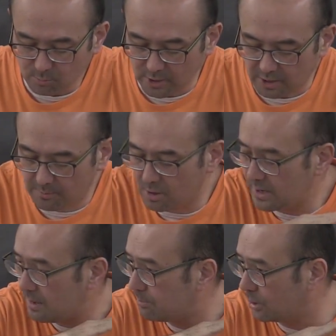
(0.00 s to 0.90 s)
Break them
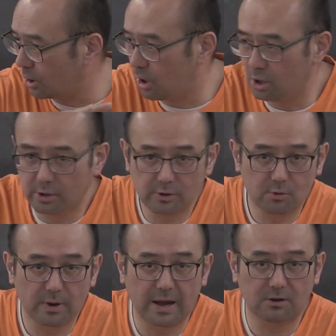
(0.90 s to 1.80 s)
all out, put it all under
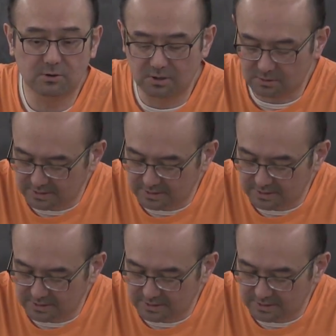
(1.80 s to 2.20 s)
the radical, go